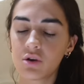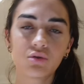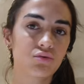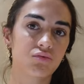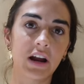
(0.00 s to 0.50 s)

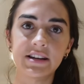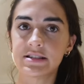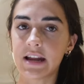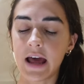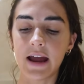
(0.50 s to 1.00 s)
great
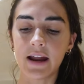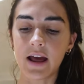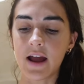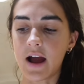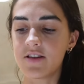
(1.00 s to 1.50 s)
today. And
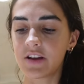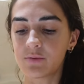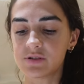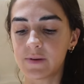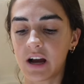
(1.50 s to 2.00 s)
I think
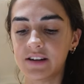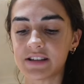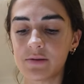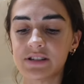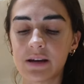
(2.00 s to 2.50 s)
it was
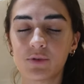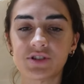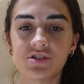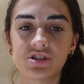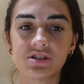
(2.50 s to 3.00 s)
because I was able
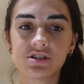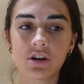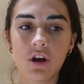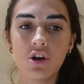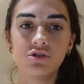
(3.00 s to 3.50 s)
to
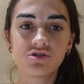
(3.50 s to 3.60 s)
just